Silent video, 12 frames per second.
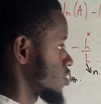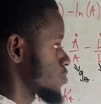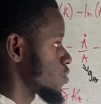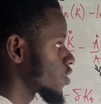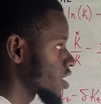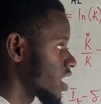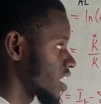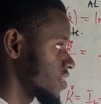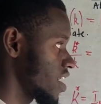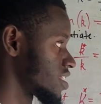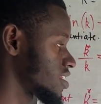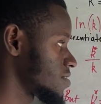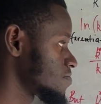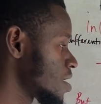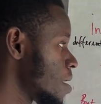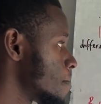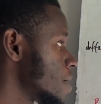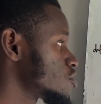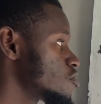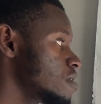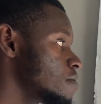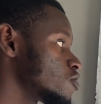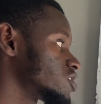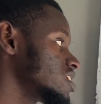small k like that. But
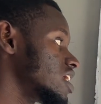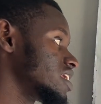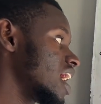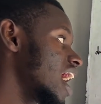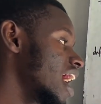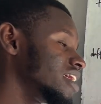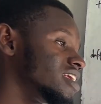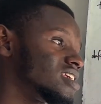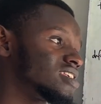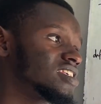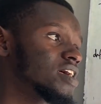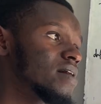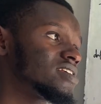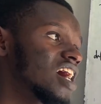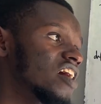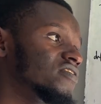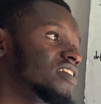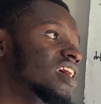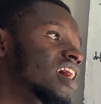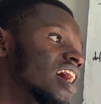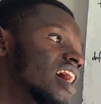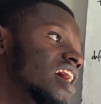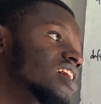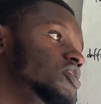remember, we say that I is the same as having
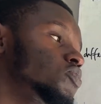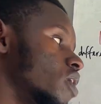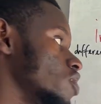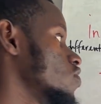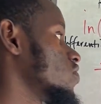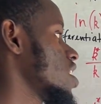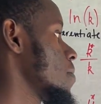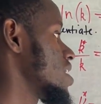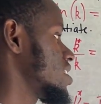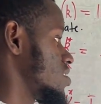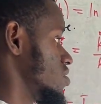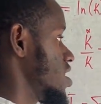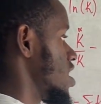Sy of K, but we say